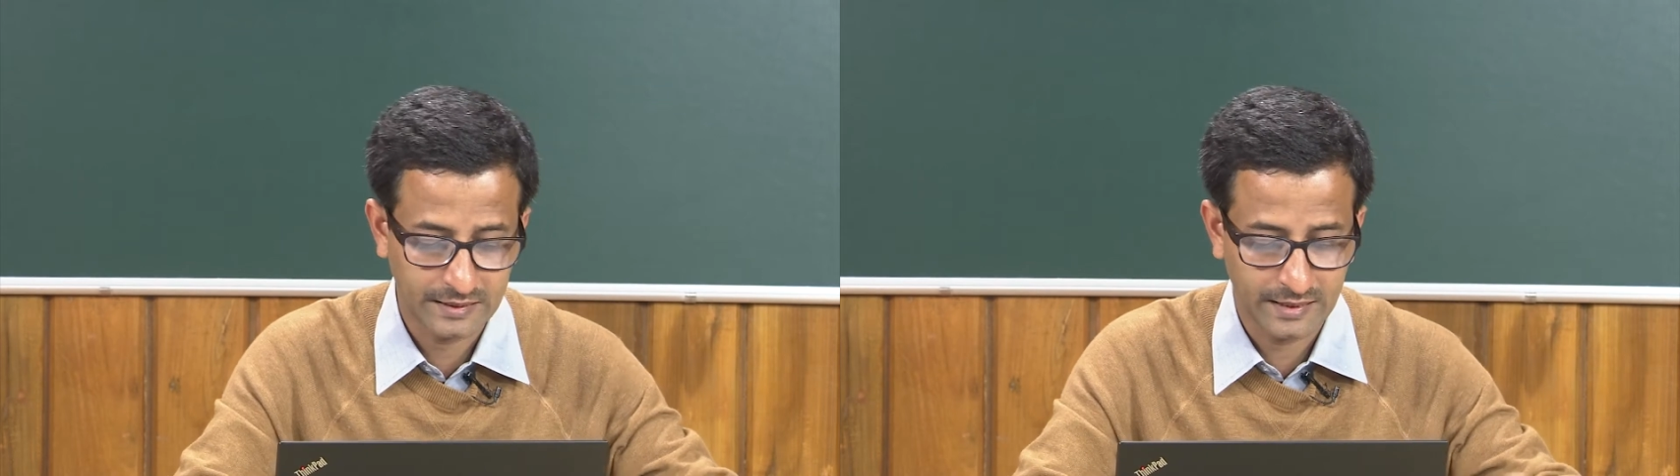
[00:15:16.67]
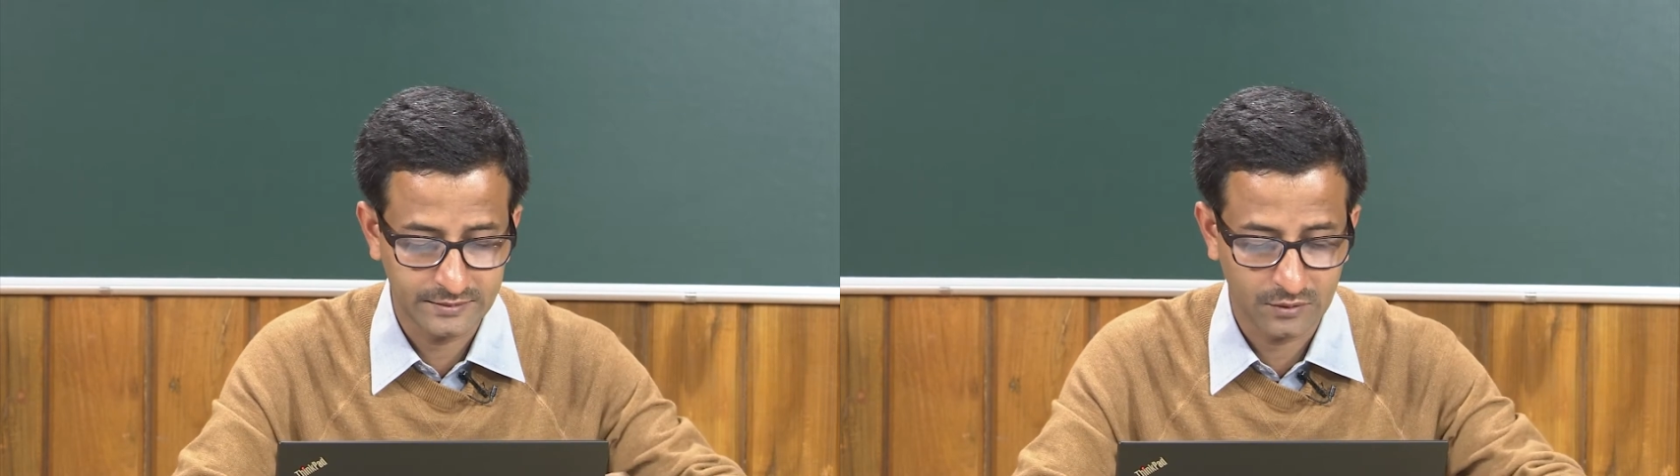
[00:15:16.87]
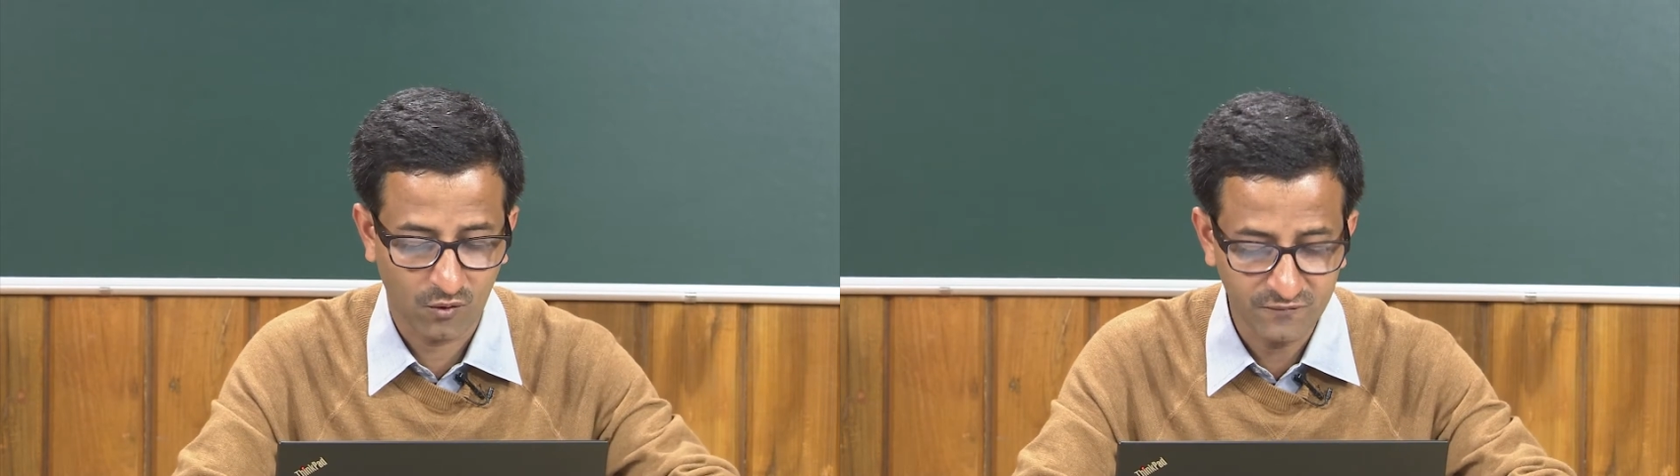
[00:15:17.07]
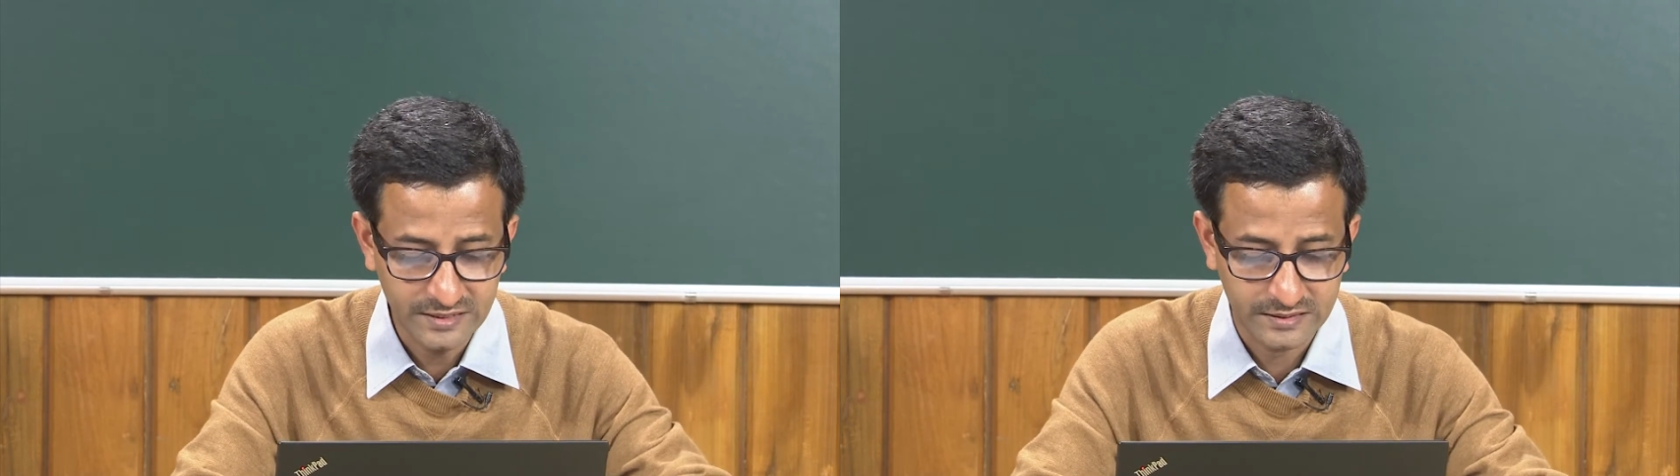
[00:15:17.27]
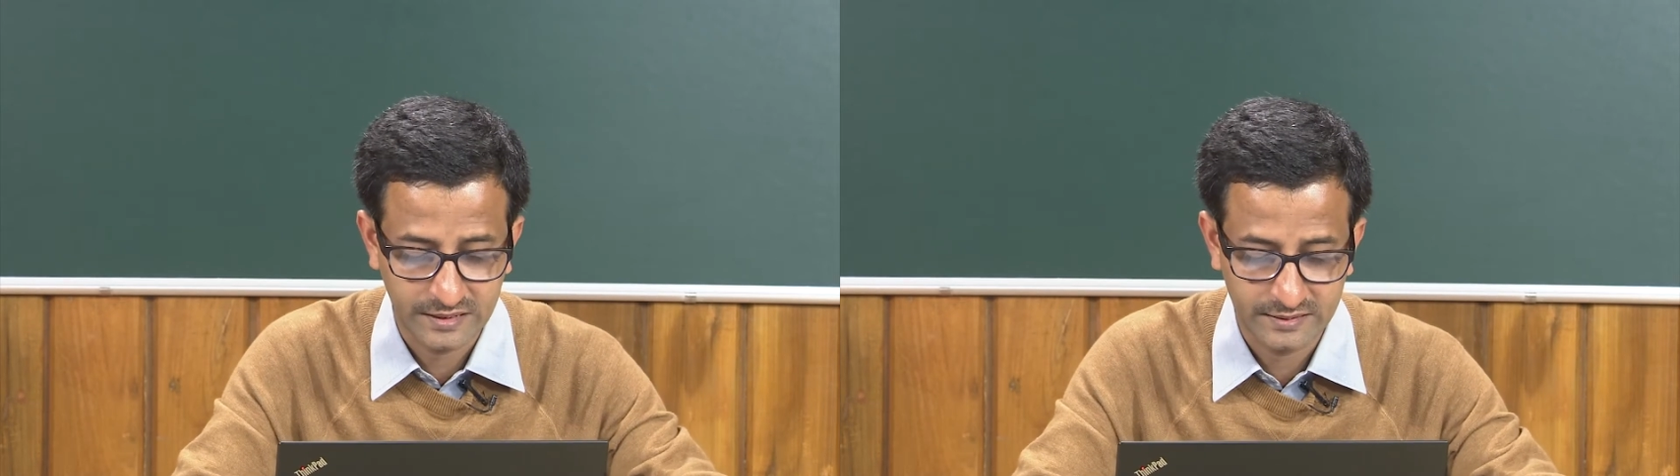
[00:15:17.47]
And
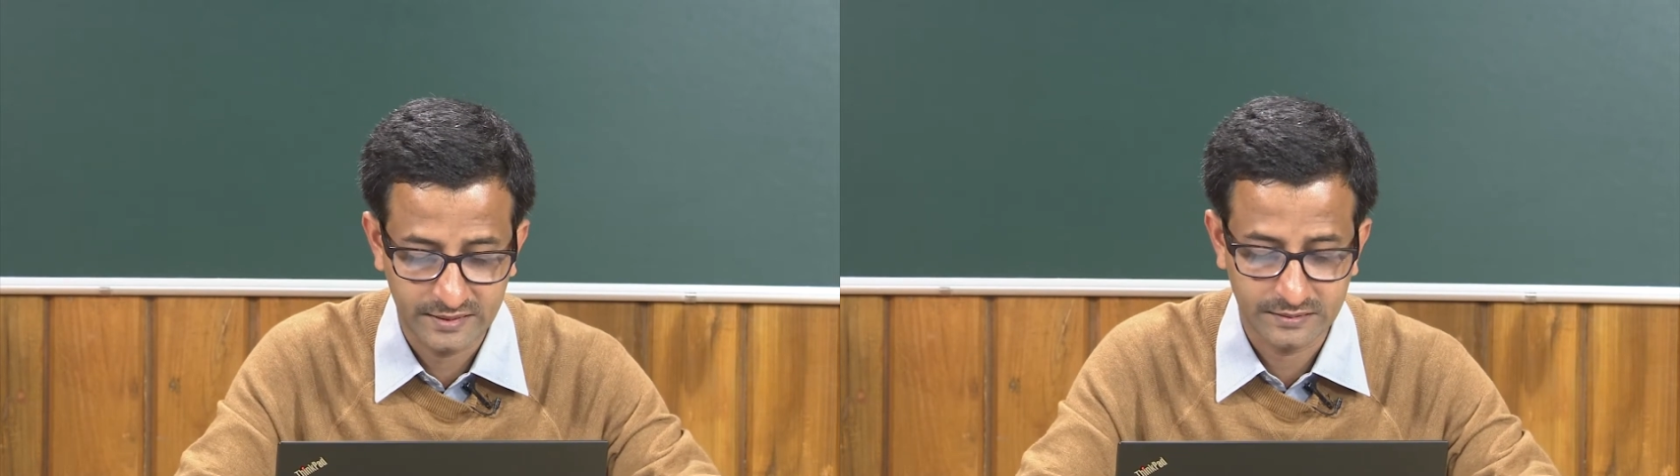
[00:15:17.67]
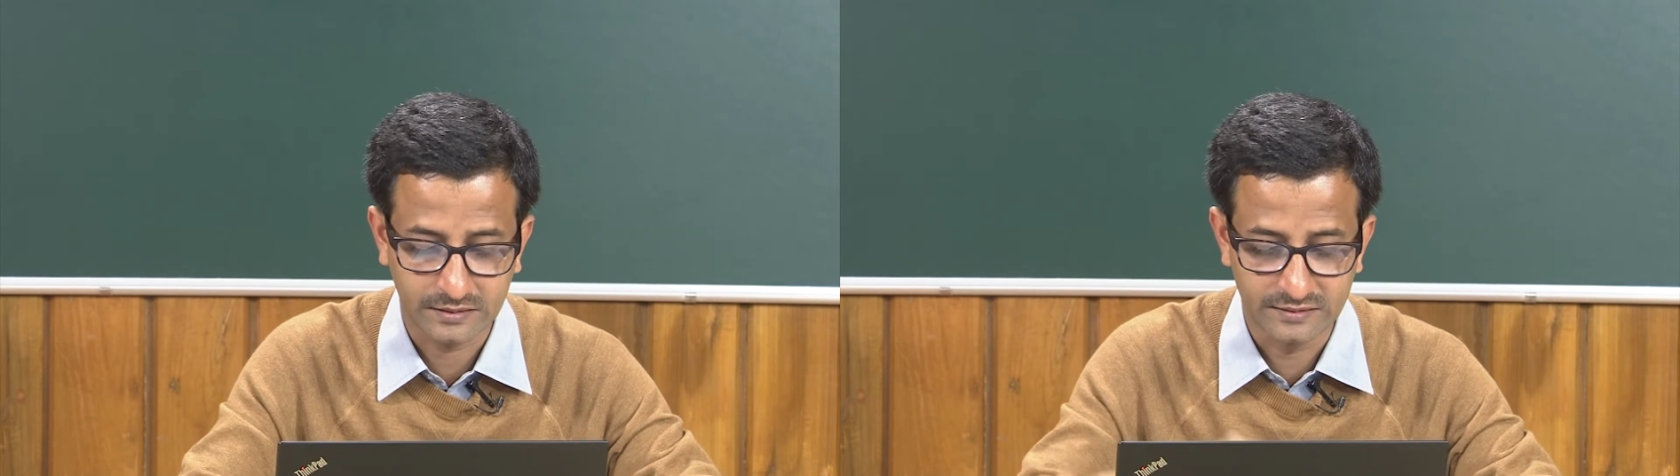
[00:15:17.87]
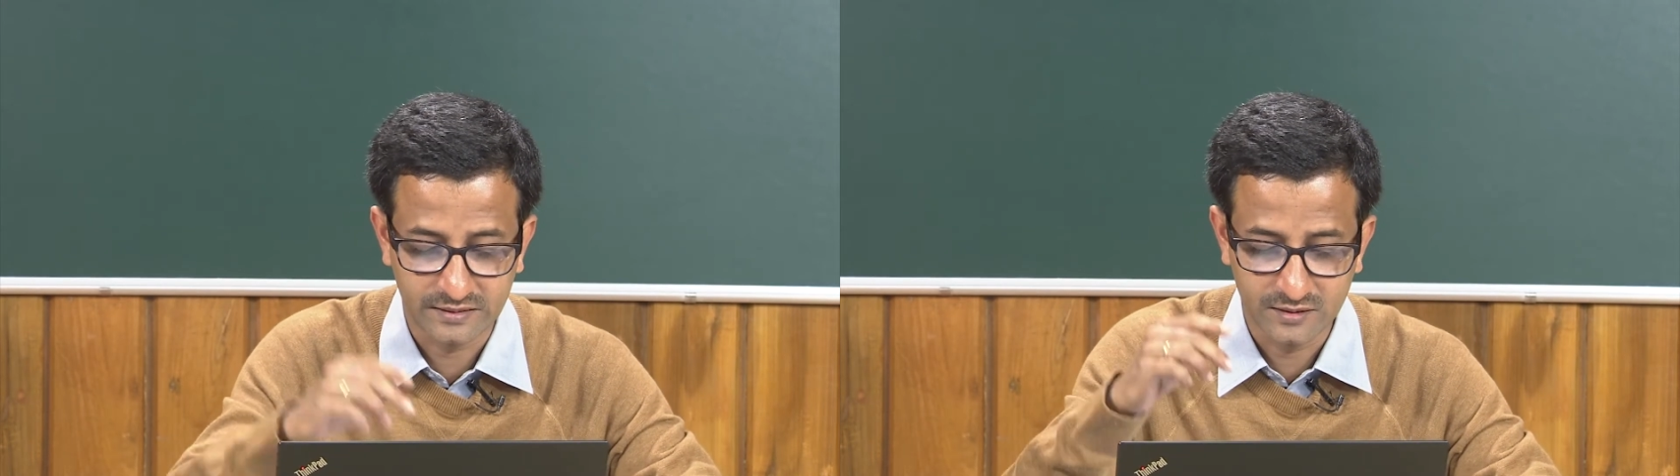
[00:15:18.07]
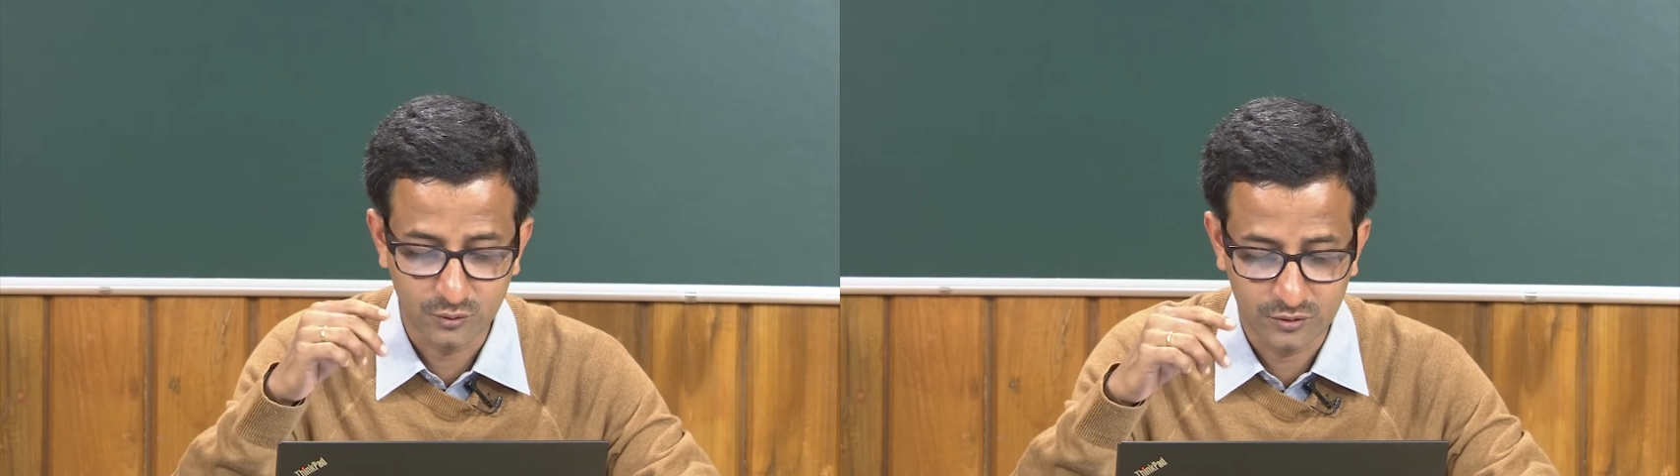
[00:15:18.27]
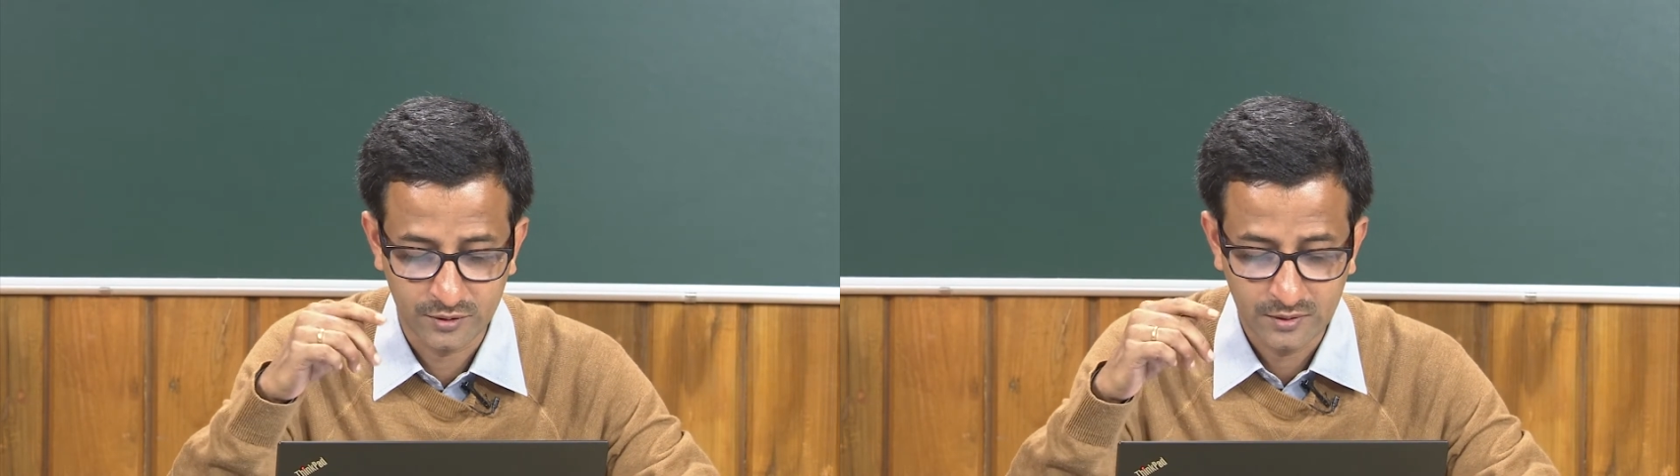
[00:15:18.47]
obviously, there is
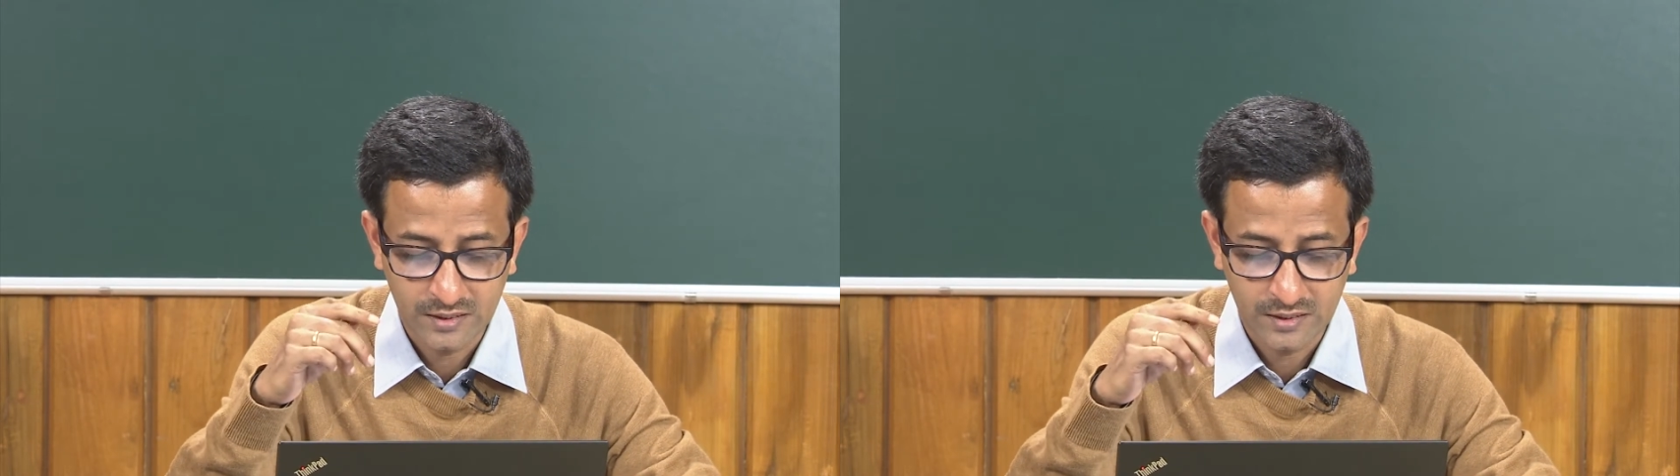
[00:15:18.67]
continued